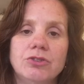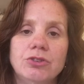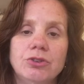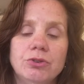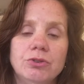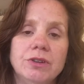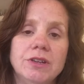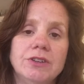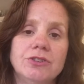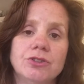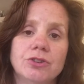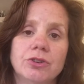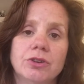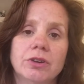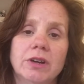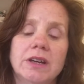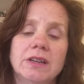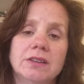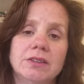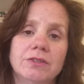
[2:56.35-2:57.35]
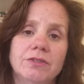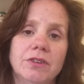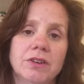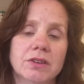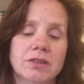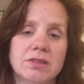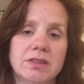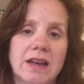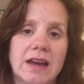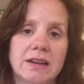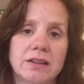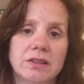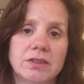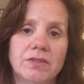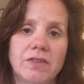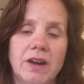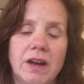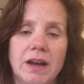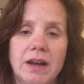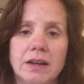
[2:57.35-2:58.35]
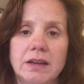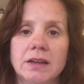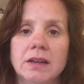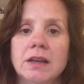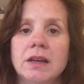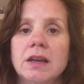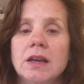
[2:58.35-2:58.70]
do you need to create to feel satisfied?